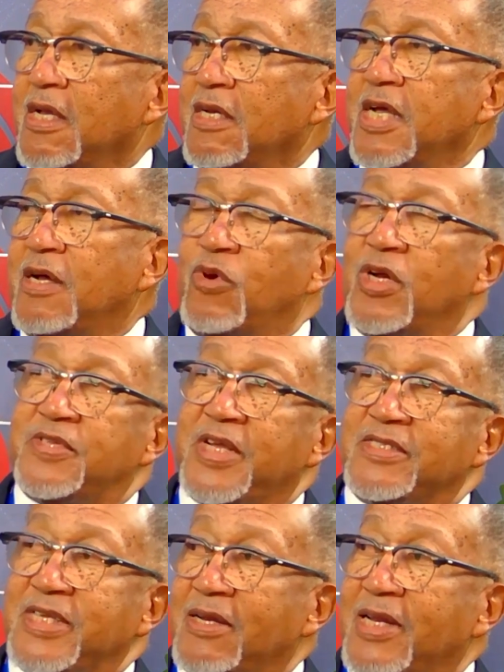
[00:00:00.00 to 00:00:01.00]
Now, one of the
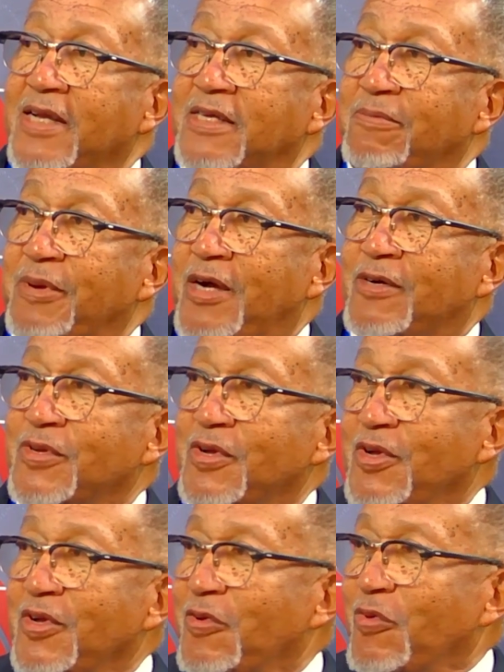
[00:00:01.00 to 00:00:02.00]
things I like about,
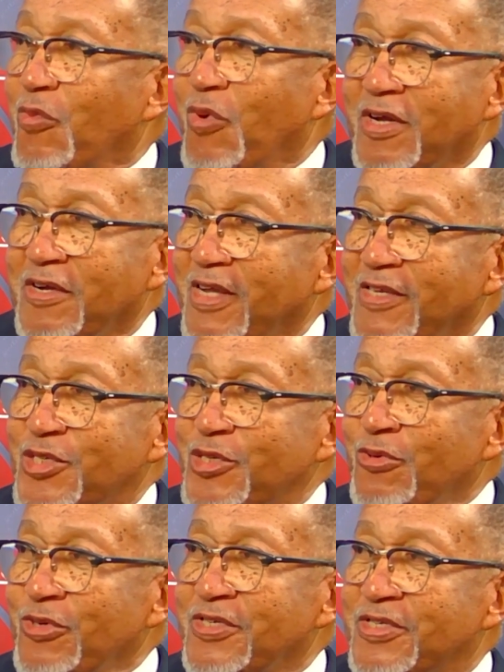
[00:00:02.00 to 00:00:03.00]
as
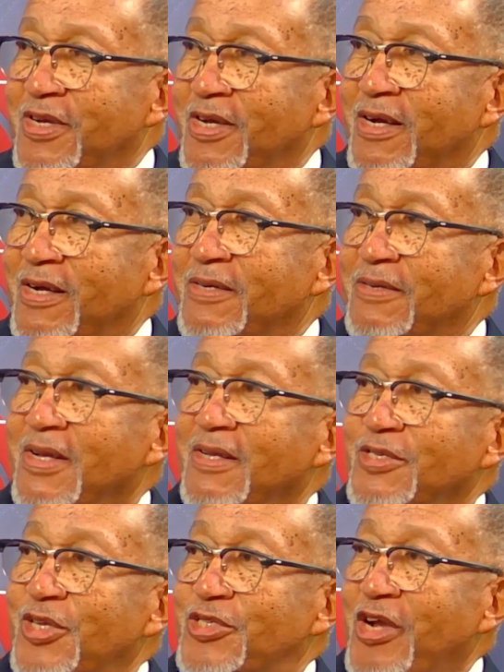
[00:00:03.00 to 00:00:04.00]
soon as
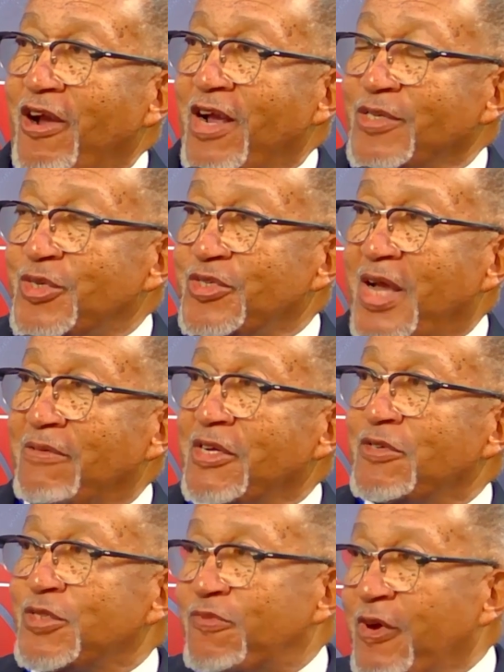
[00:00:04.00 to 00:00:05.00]
Sister Harris was nominated, it
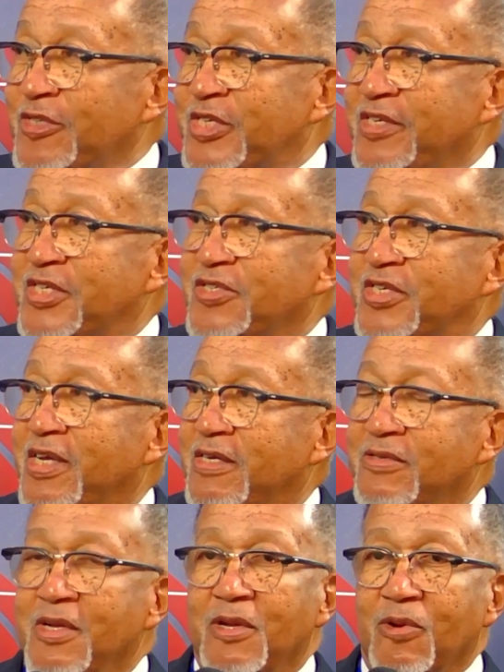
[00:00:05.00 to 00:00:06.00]
was the first thing she said,
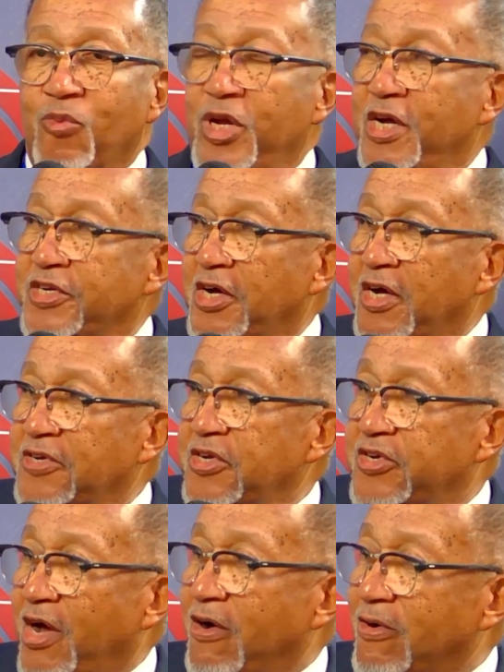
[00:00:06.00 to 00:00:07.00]
we are the underdogs.